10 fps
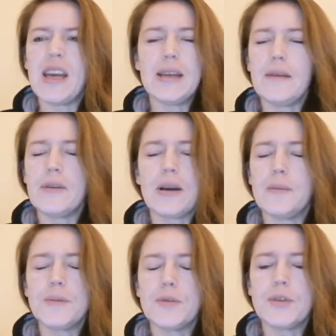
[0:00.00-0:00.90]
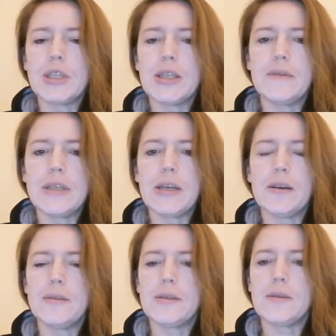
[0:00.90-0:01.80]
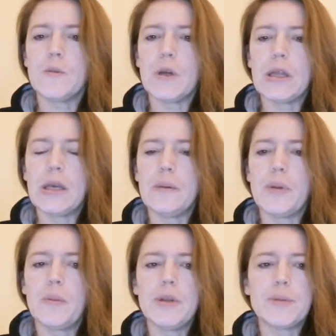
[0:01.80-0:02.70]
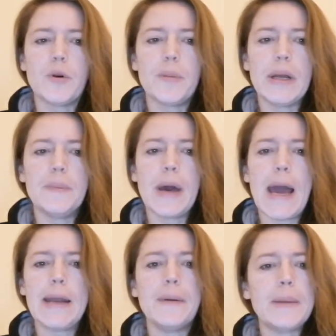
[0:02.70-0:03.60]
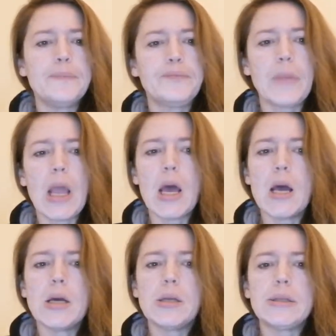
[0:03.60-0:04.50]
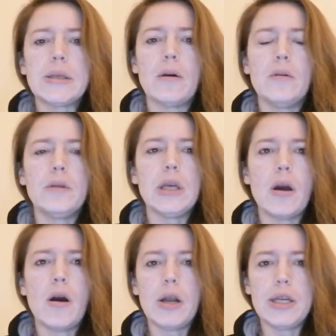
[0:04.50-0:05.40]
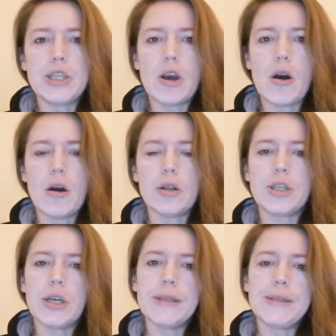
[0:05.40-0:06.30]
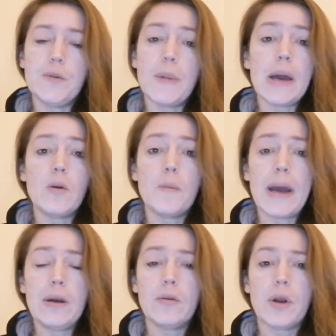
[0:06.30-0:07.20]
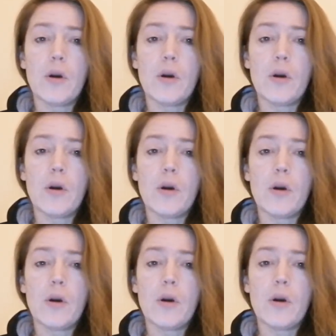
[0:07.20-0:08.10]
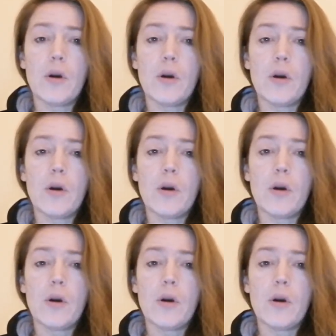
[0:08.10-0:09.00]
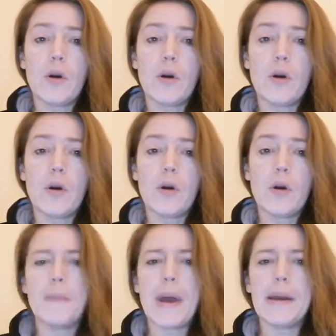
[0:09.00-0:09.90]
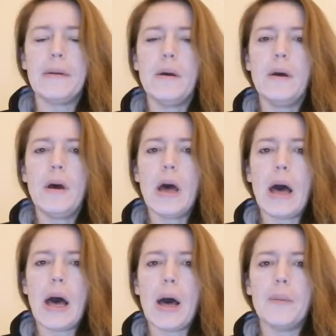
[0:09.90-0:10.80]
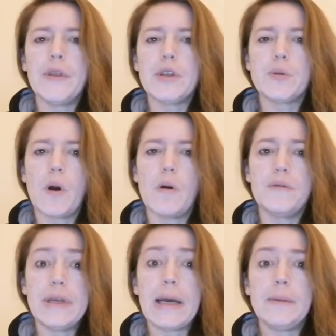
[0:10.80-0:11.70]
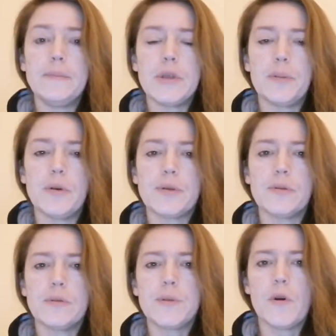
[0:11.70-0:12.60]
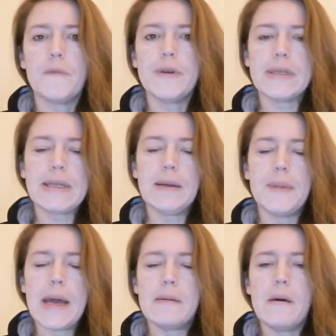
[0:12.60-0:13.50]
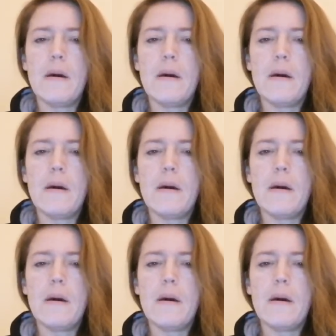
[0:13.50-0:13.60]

It never comes onto the videos when they're published properly. But anyway, so the early church, as you may or may not know, was uh, heavily dominated by men. Um, the twelve named apostles were obviously men.